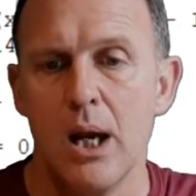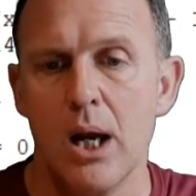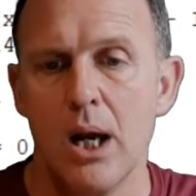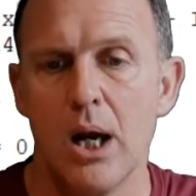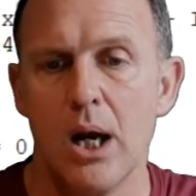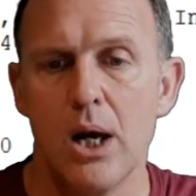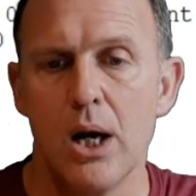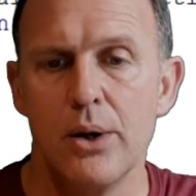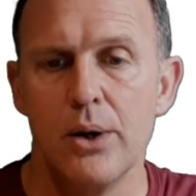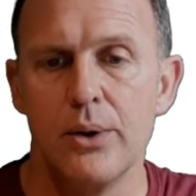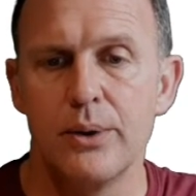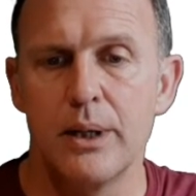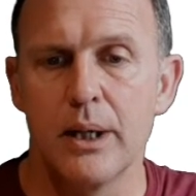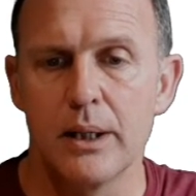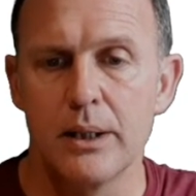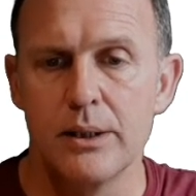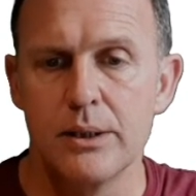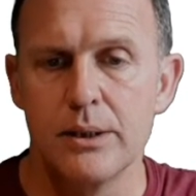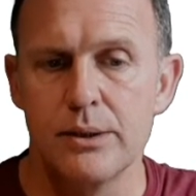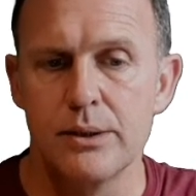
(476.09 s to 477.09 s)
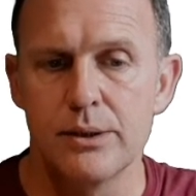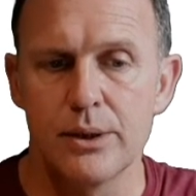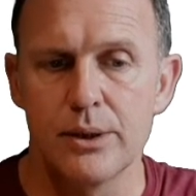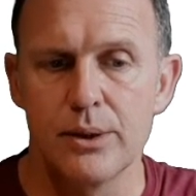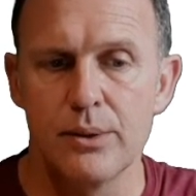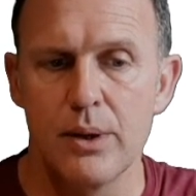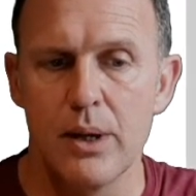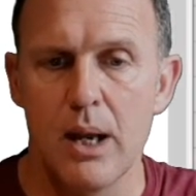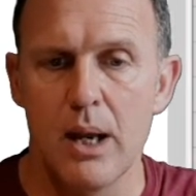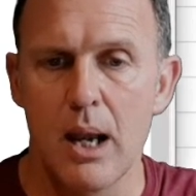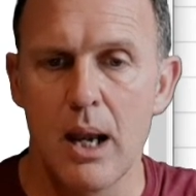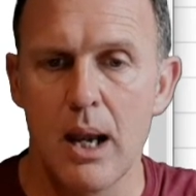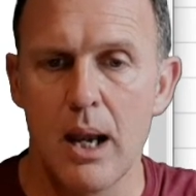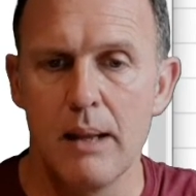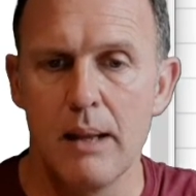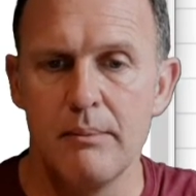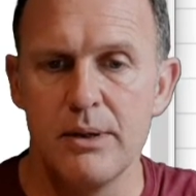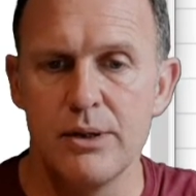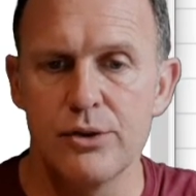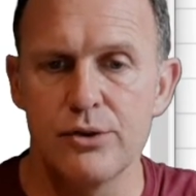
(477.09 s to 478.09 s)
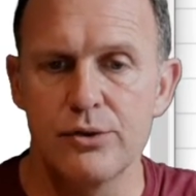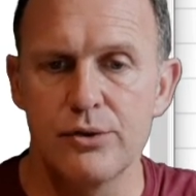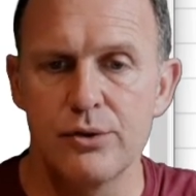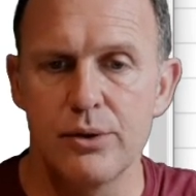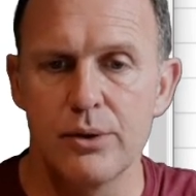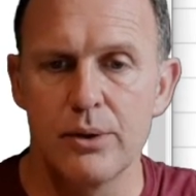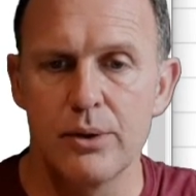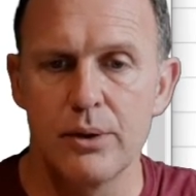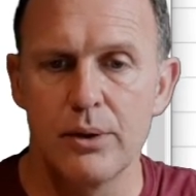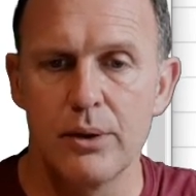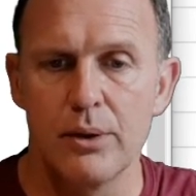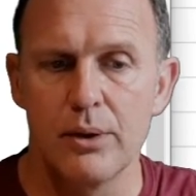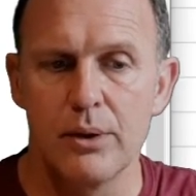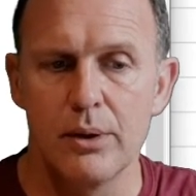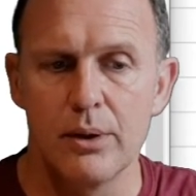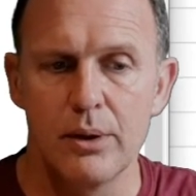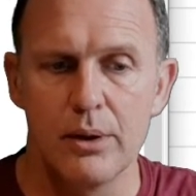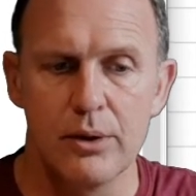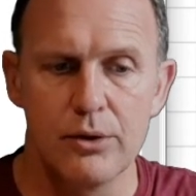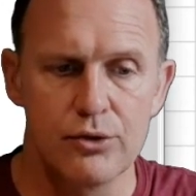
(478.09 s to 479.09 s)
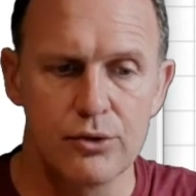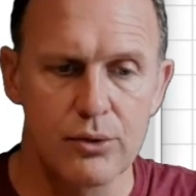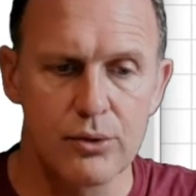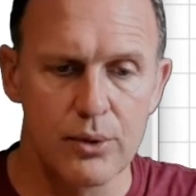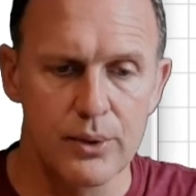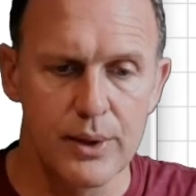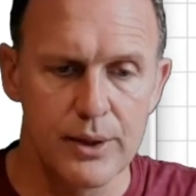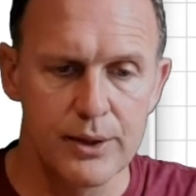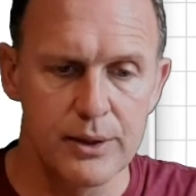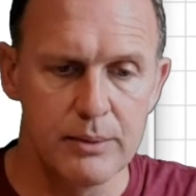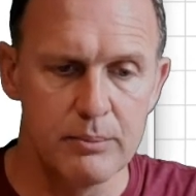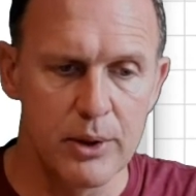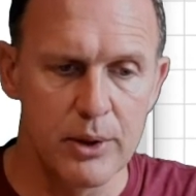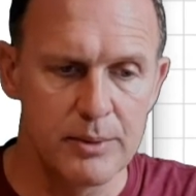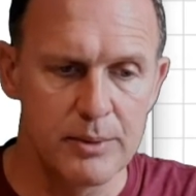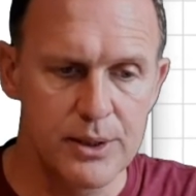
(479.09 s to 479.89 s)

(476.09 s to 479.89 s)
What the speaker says: Okay, so let me just scroll down to the bottom of this